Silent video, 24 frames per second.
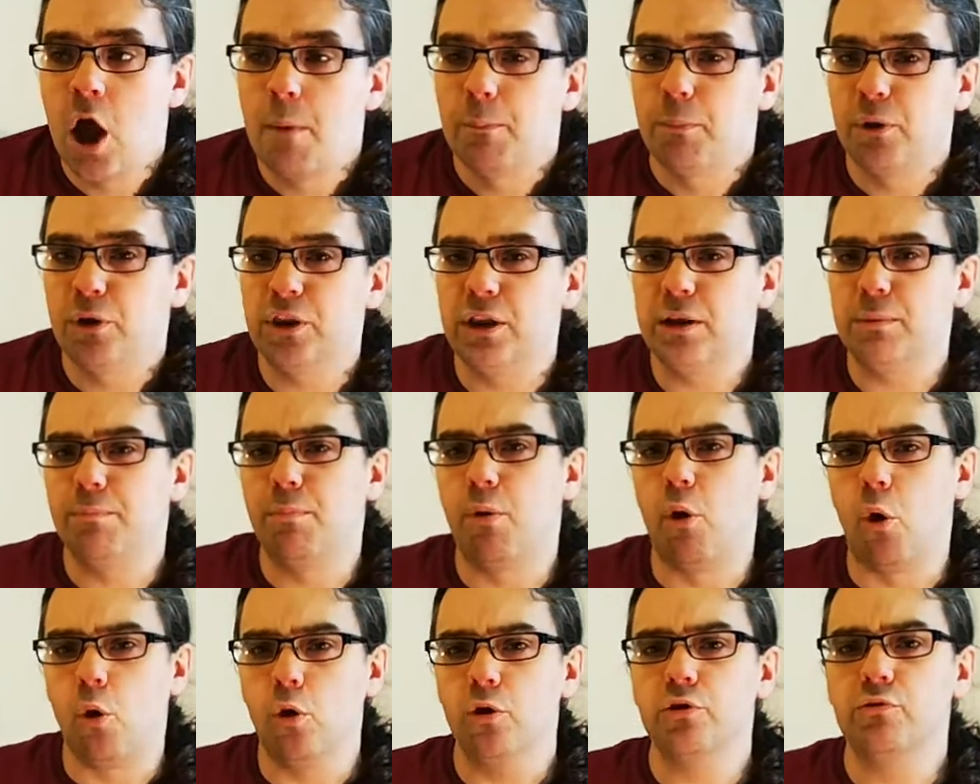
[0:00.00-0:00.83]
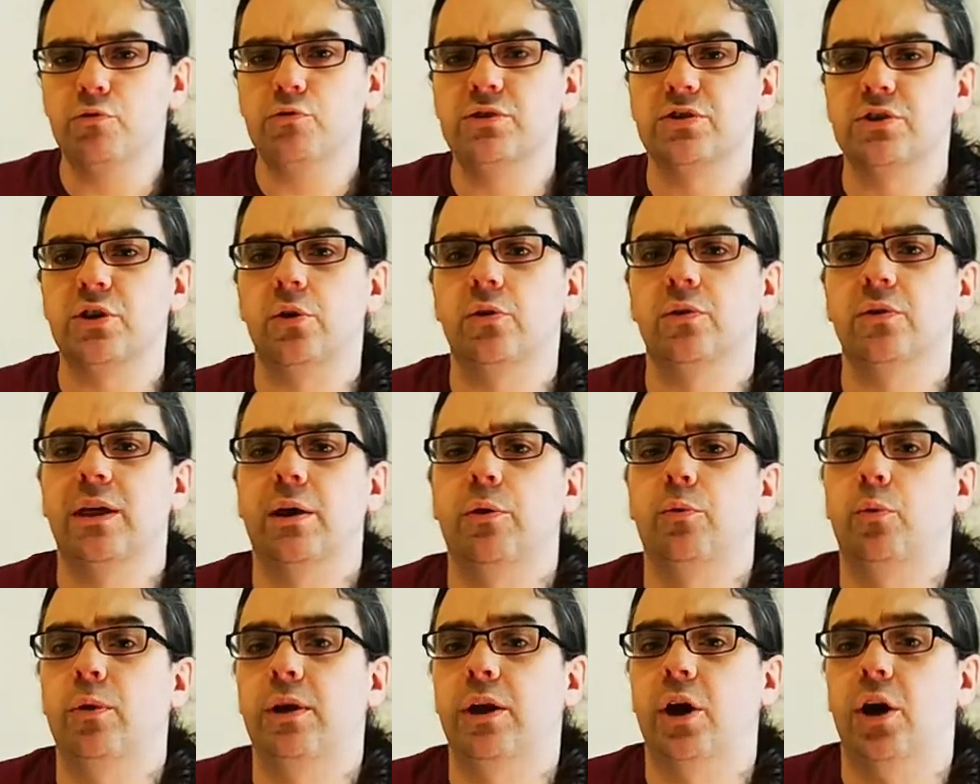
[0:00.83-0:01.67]
But the important result
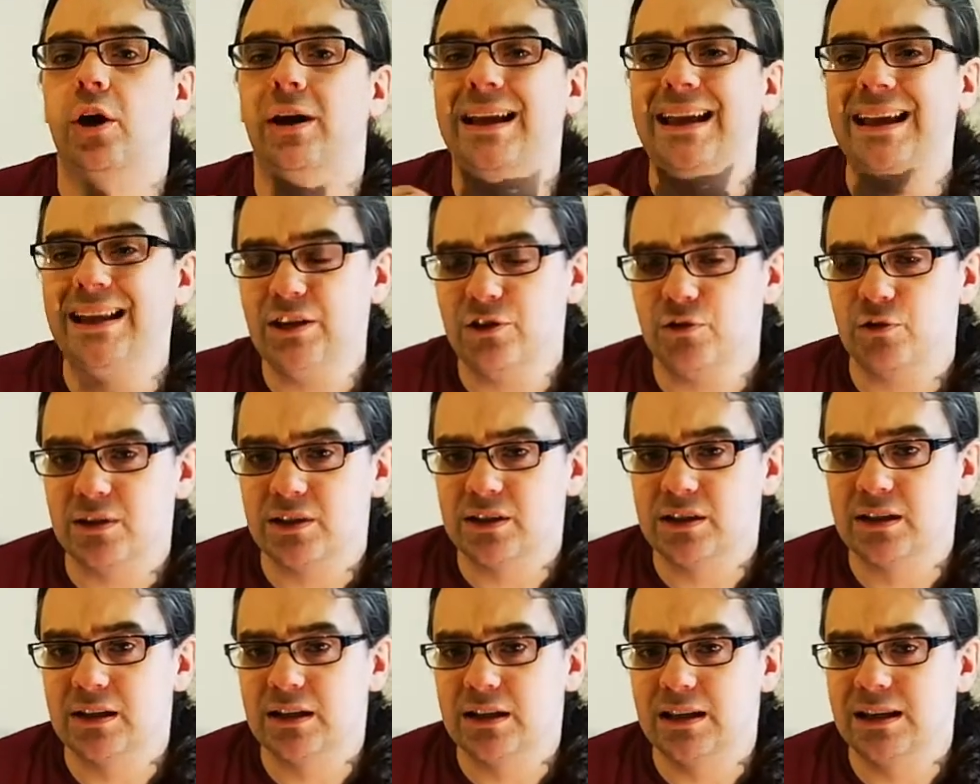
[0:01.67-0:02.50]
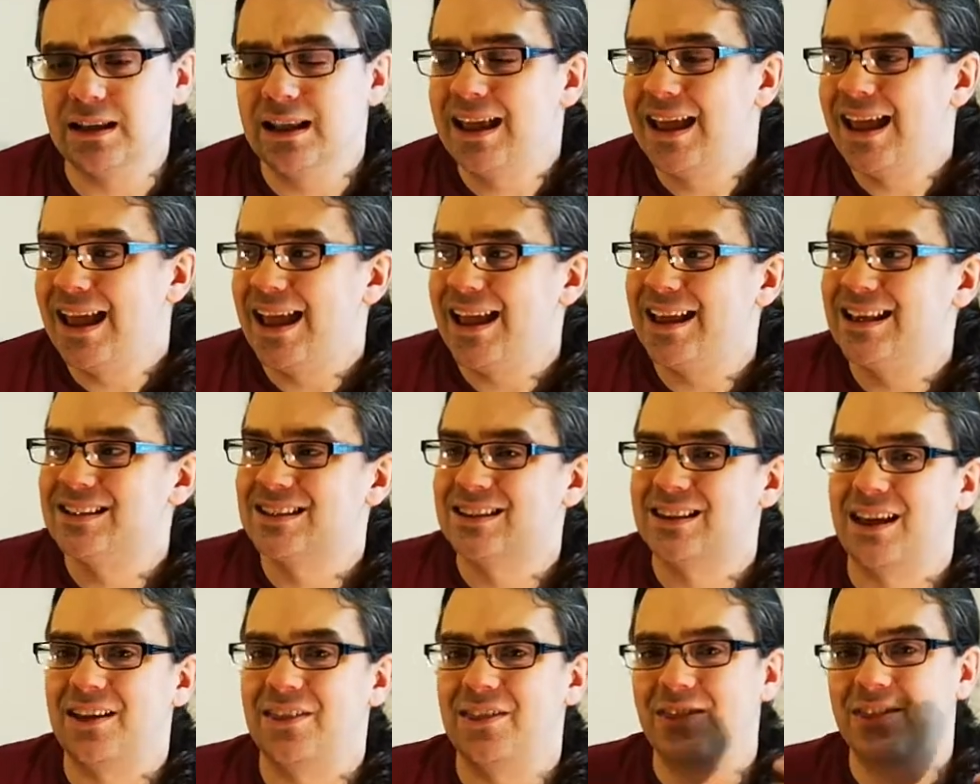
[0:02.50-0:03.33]
that we are interested in is
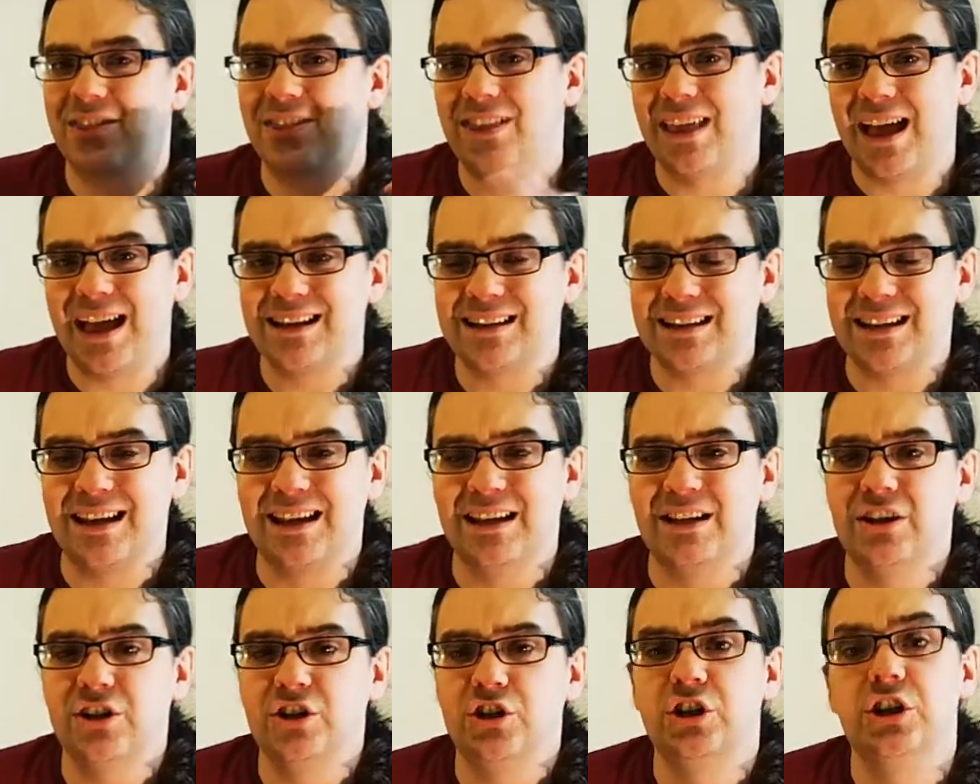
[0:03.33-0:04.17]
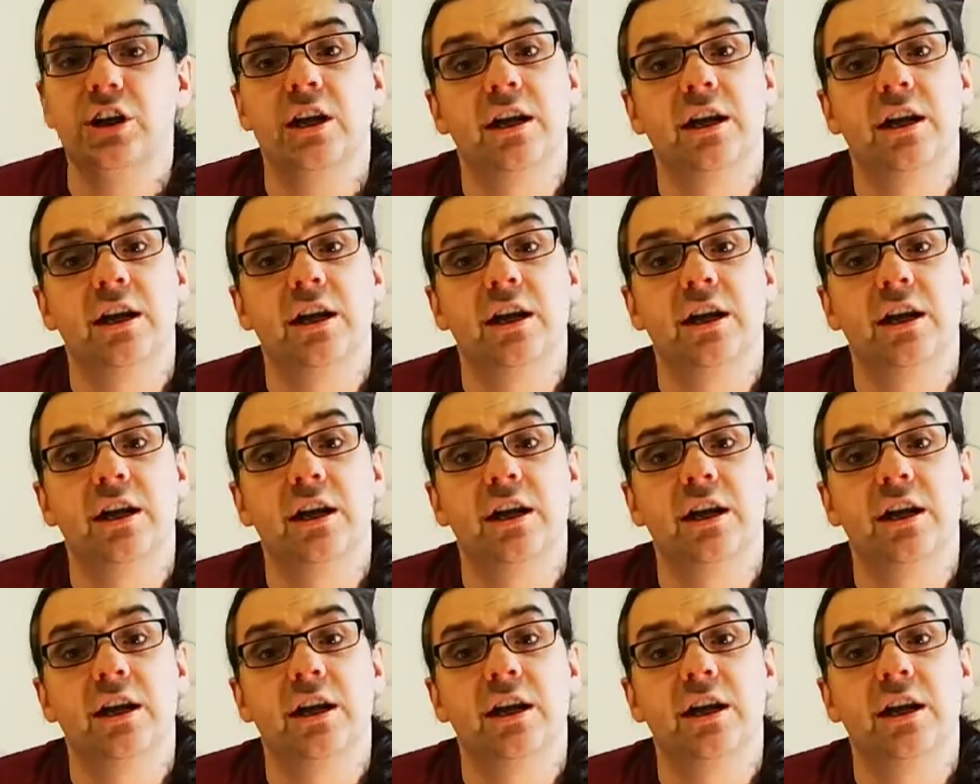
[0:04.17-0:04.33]
that that energy